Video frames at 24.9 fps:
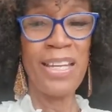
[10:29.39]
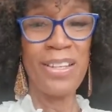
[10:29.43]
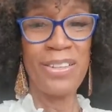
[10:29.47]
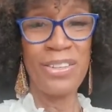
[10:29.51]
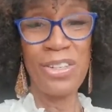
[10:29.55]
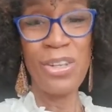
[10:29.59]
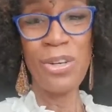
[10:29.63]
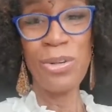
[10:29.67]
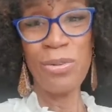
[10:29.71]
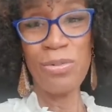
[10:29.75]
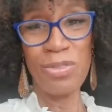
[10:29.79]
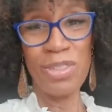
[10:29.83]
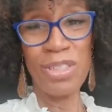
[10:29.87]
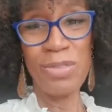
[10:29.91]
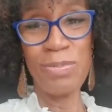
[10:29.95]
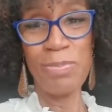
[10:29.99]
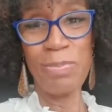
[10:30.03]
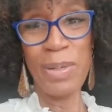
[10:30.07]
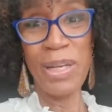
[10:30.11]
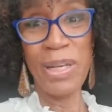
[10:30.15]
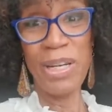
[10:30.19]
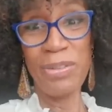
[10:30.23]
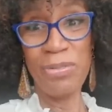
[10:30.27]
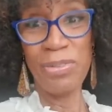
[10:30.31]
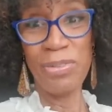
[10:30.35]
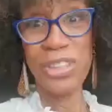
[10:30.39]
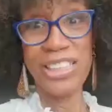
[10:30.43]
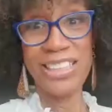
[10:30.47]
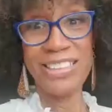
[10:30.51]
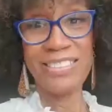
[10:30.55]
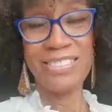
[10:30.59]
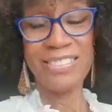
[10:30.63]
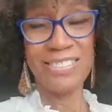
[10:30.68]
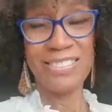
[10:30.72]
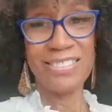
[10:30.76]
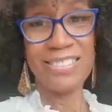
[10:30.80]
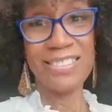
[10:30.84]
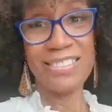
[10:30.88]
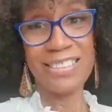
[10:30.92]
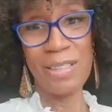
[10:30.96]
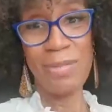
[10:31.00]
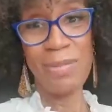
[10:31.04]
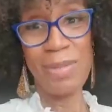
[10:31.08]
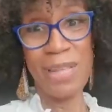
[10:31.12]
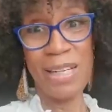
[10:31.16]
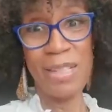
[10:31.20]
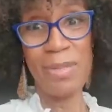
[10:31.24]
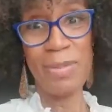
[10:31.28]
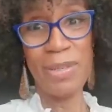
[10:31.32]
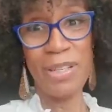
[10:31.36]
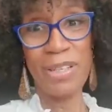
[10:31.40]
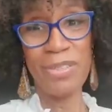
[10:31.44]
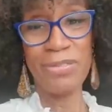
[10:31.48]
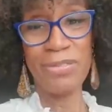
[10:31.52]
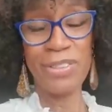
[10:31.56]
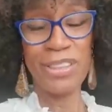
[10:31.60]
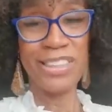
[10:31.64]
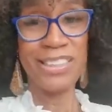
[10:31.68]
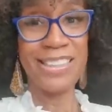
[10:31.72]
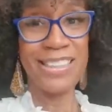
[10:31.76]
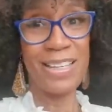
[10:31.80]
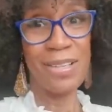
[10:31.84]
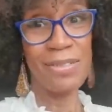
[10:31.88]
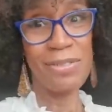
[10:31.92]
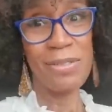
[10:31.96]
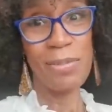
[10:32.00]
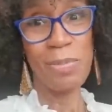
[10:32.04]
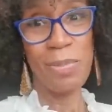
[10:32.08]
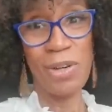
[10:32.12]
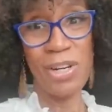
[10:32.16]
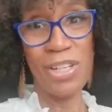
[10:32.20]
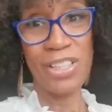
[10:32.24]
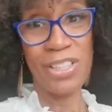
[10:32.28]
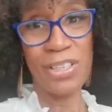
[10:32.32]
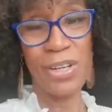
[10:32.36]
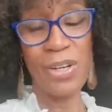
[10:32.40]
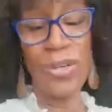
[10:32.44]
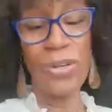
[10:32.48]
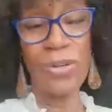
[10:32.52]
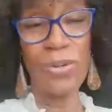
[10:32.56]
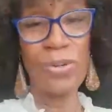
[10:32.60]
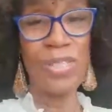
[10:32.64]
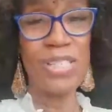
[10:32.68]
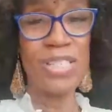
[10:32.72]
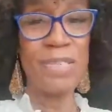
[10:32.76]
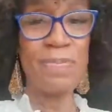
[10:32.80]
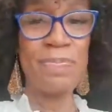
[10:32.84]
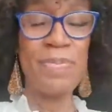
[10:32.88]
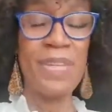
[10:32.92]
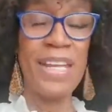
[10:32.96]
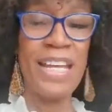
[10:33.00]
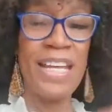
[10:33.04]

No, barefoot, somebody barefoot. That was part of the hoax.